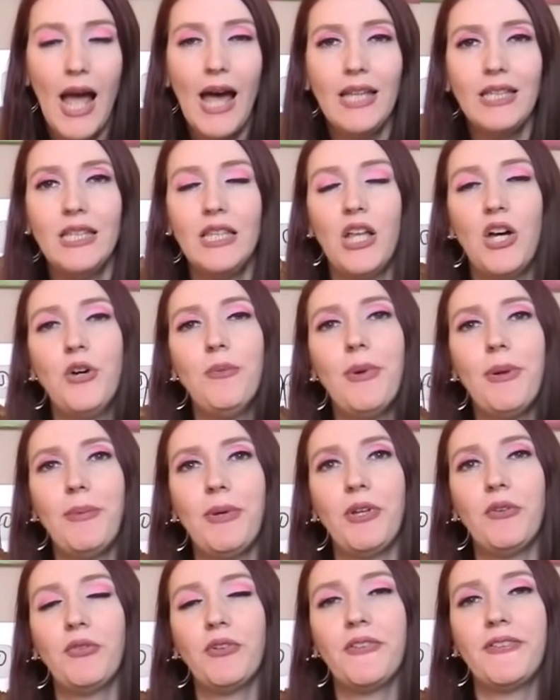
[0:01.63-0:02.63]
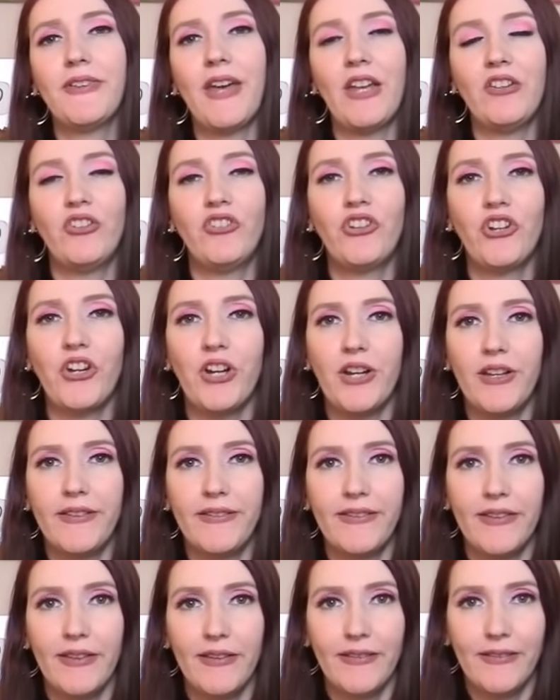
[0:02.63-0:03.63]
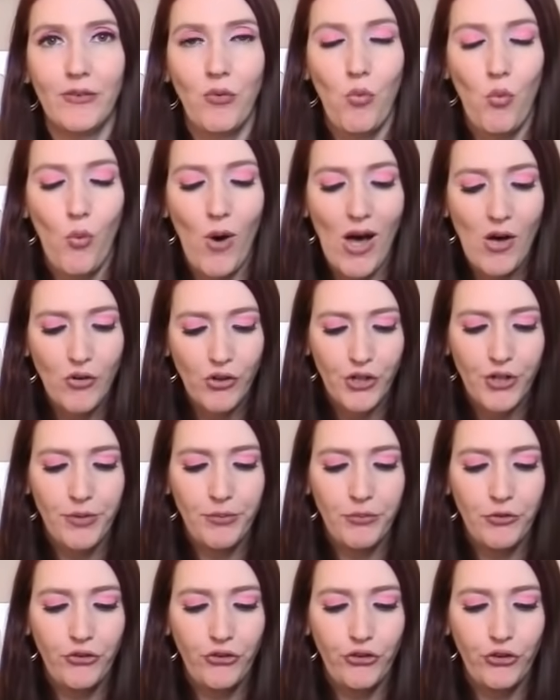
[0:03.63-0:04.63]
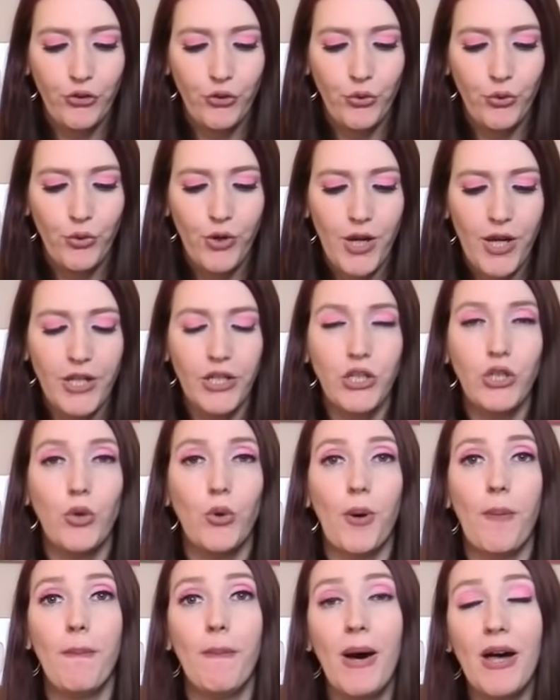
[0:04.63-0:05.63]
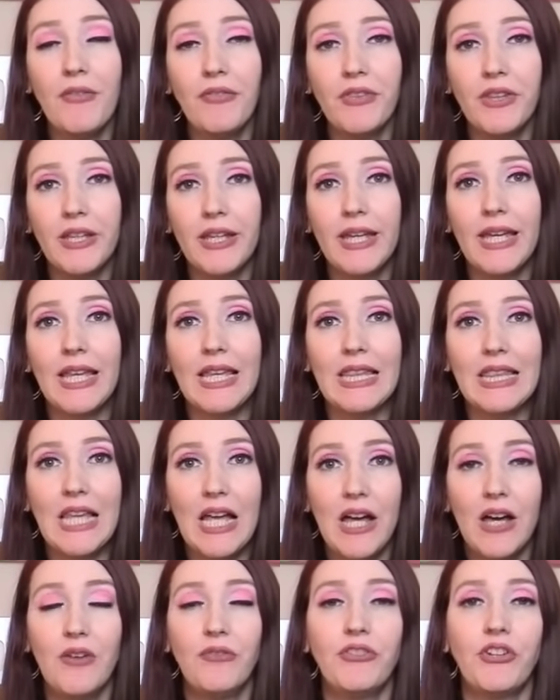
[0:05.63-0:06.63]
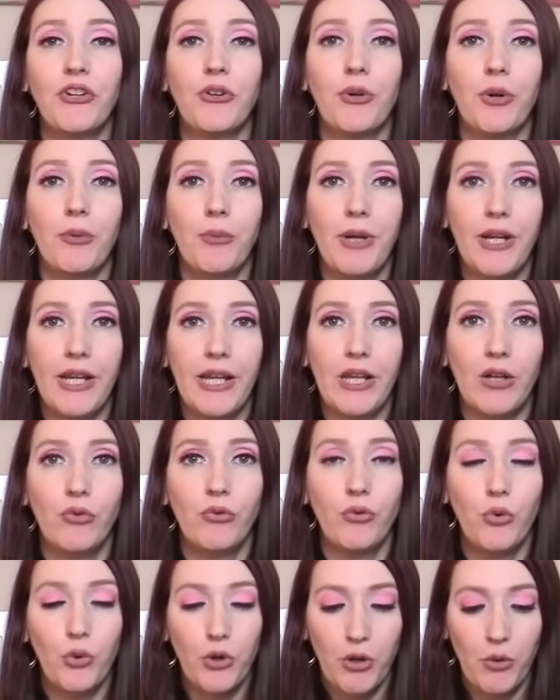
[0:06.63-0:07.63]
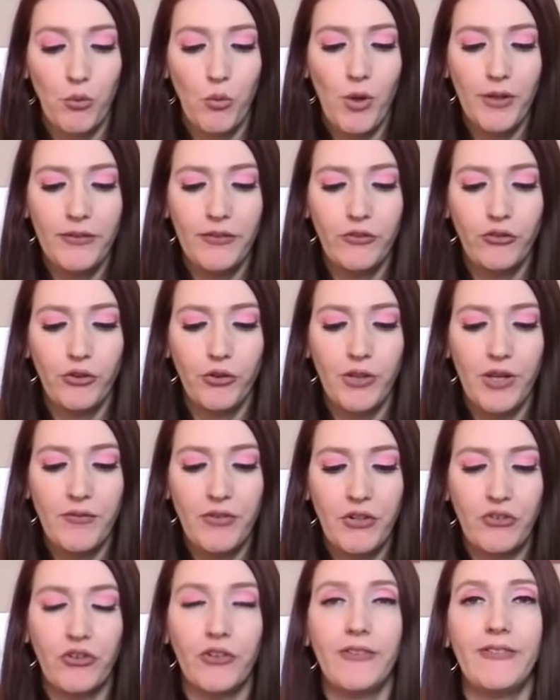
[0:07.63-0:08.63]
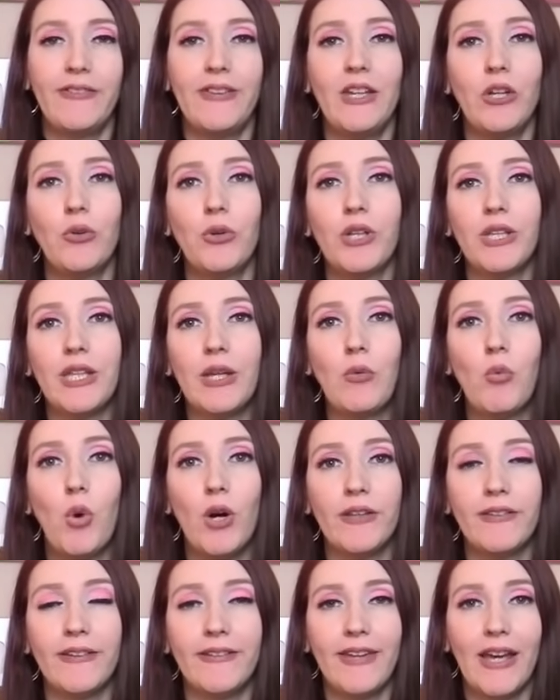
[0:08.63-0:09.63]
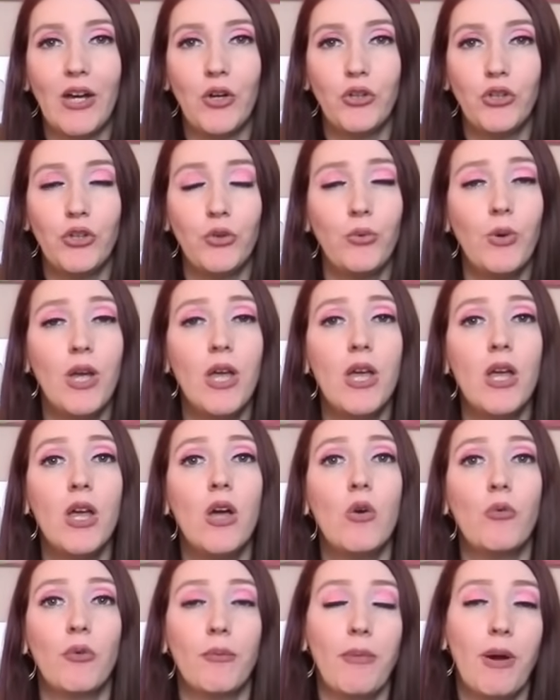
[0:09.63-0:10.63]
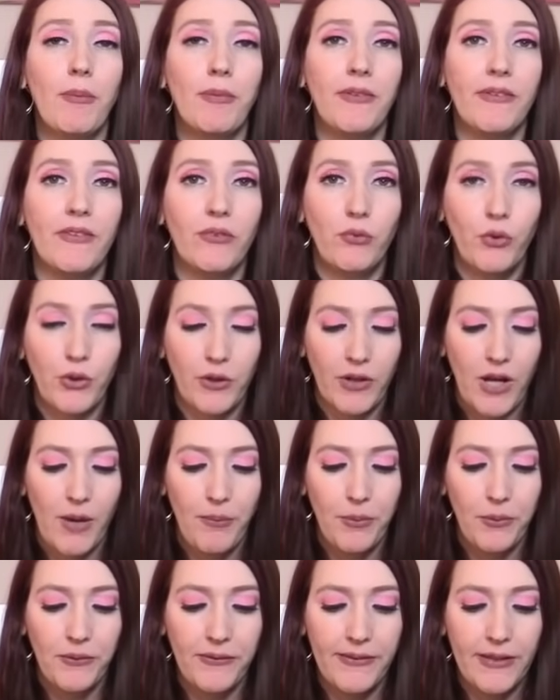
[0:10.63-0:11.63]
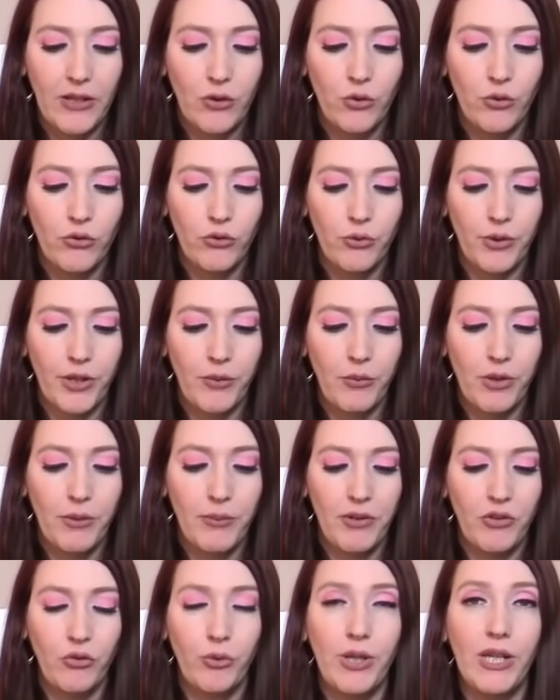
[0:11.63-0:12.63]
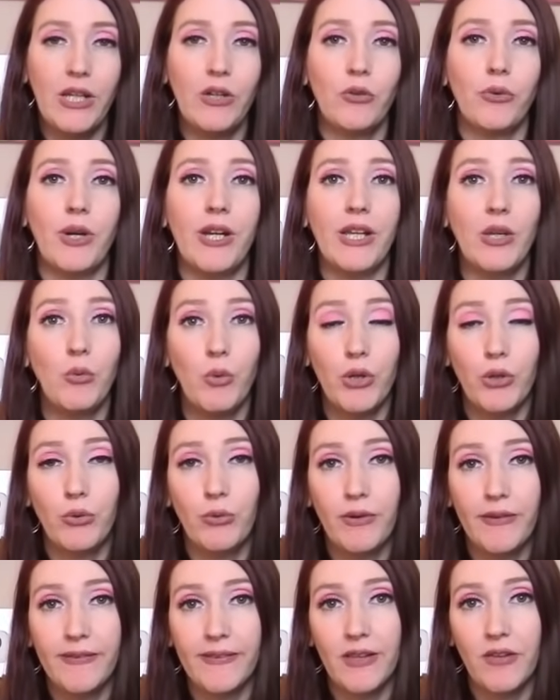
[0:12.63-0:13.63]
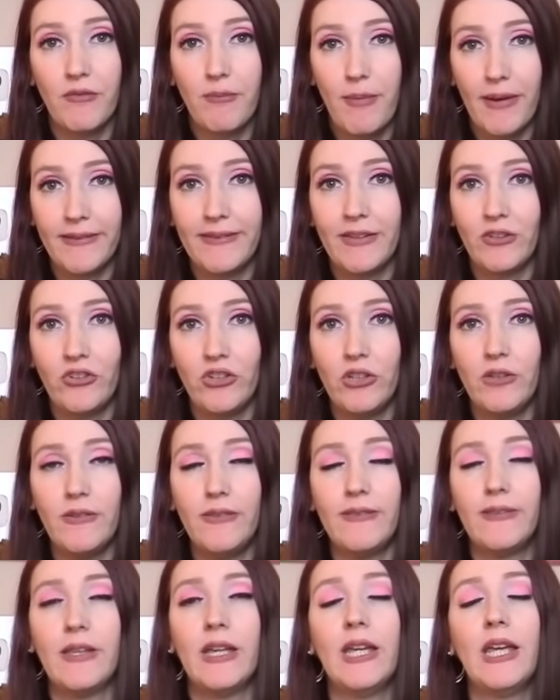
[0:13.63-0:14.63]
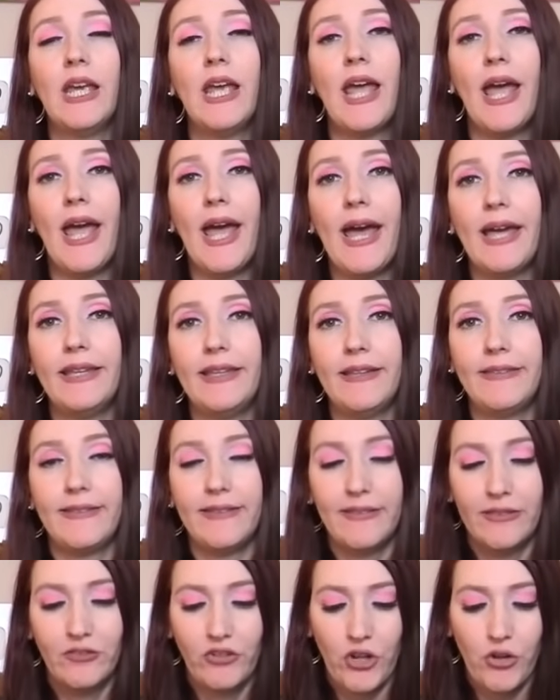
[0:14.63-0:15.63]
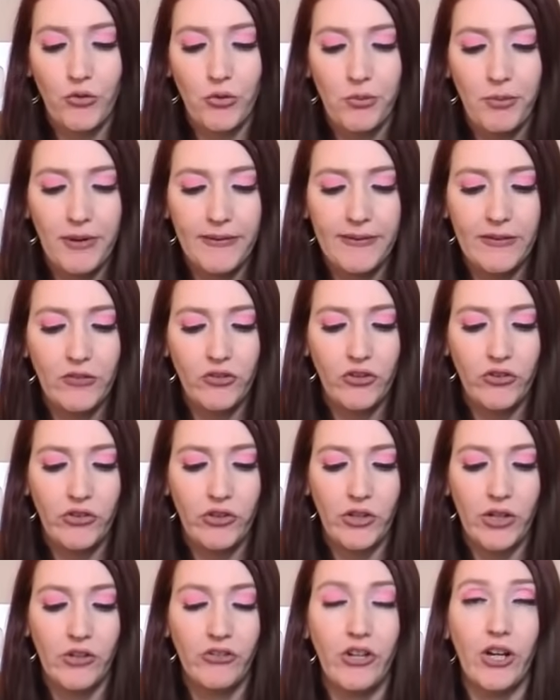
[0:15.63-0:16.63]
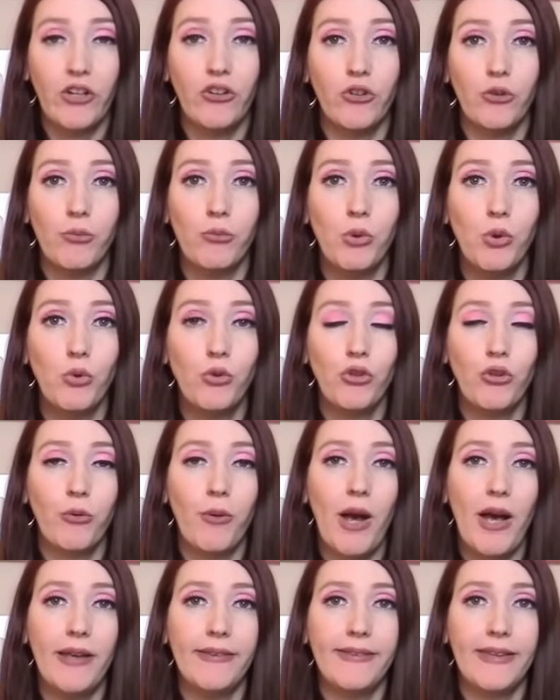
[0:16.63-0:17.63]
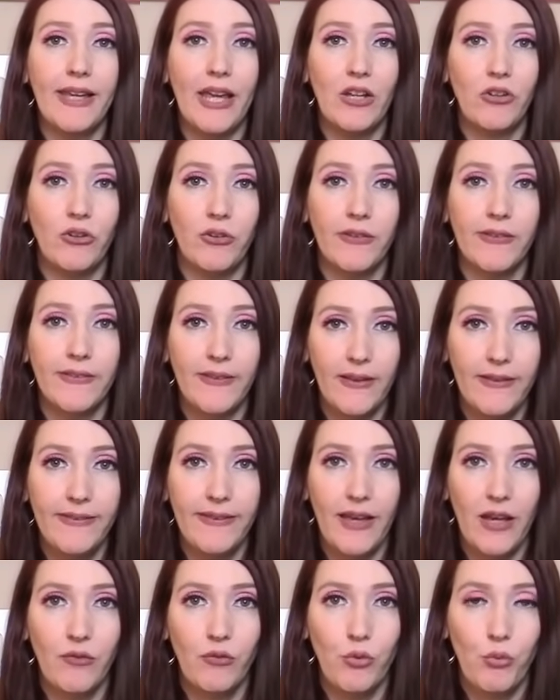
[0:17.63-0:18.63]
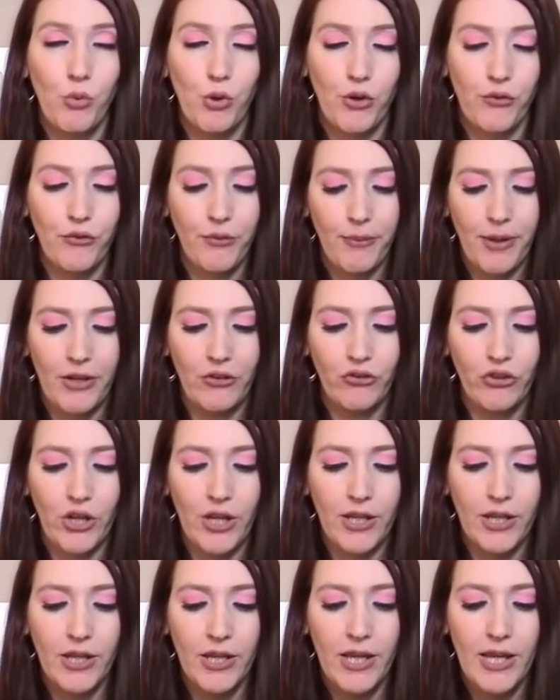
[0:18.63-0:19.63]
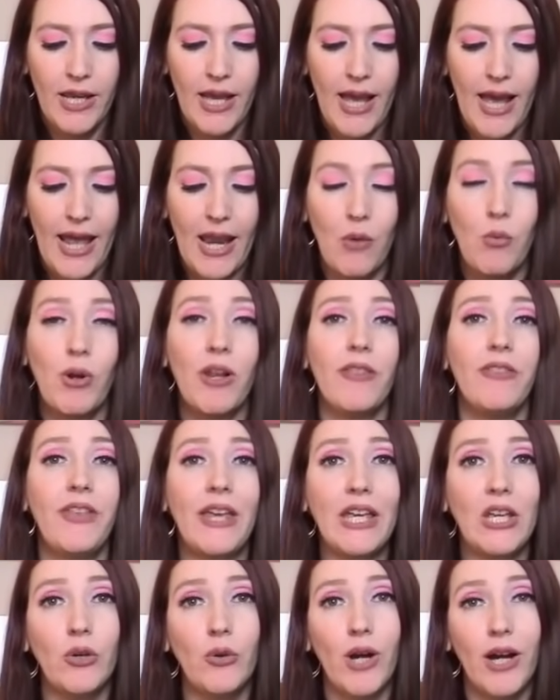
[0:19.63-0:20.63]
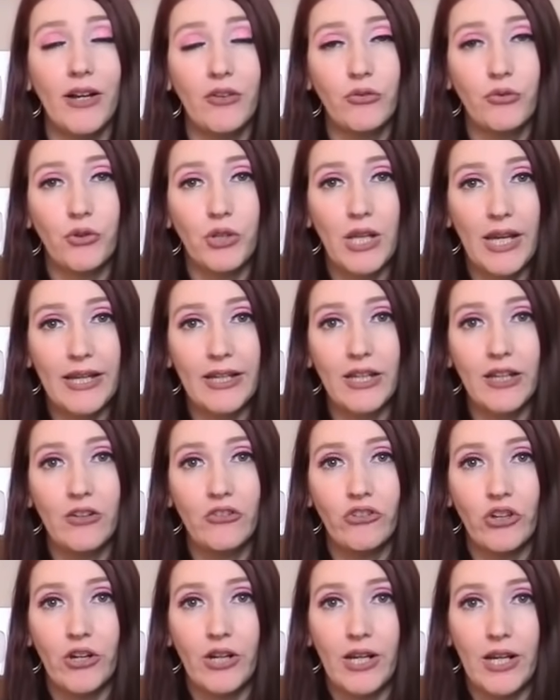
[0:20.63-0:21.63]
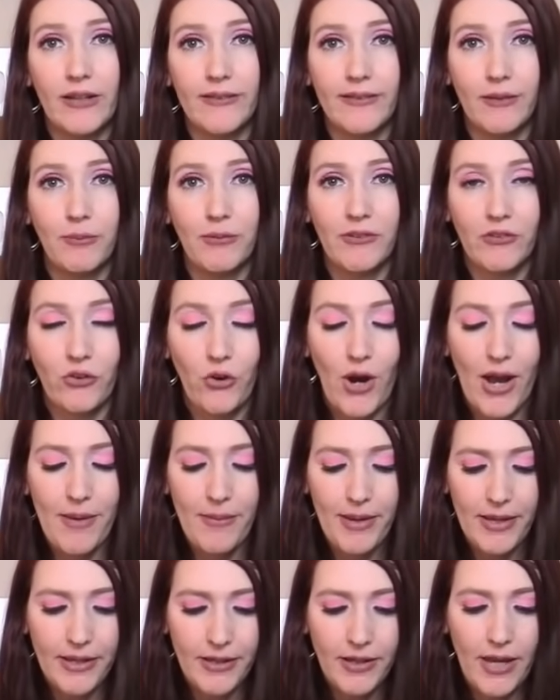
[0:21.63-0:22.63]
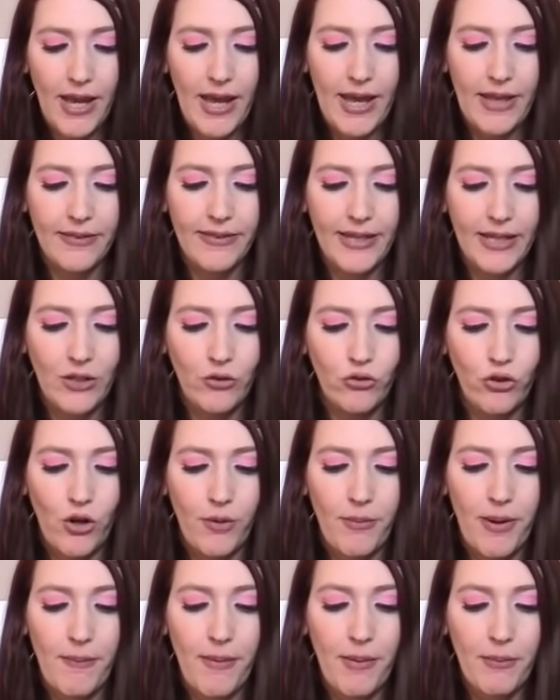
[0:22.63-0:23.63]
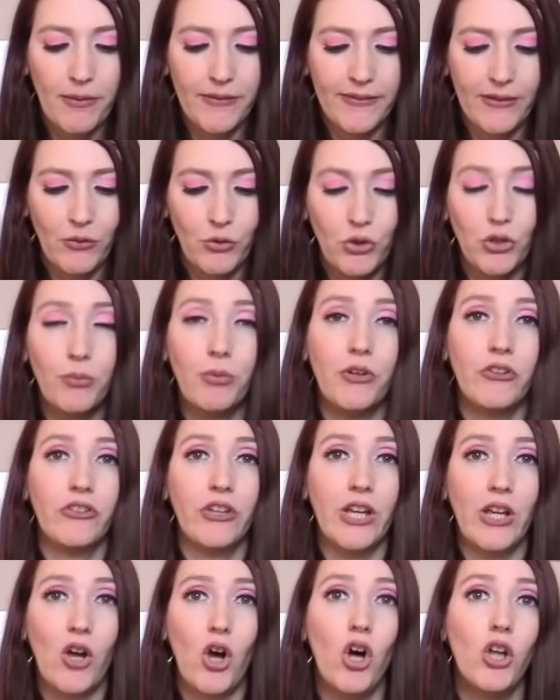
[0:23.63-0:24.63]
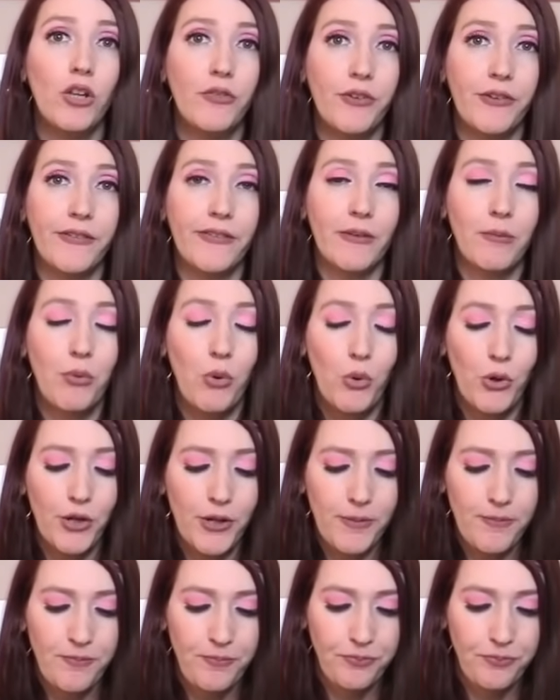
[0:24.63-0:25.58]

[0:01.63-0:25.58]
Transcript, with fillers: Hello, my beautiful Sagittariuses. Welcome to your monthly love tarot reading for what does your love interest secretly want to tell you? Remember this for couples, singles, or anyone in between, or anyone who needs love messages. And this is general messages so you can check your moon, your rising, and your sun sign for more information. And I want to thank you guys for liking, sharing, and subscribing. And thank you to all my members. I really appreciate all of your support.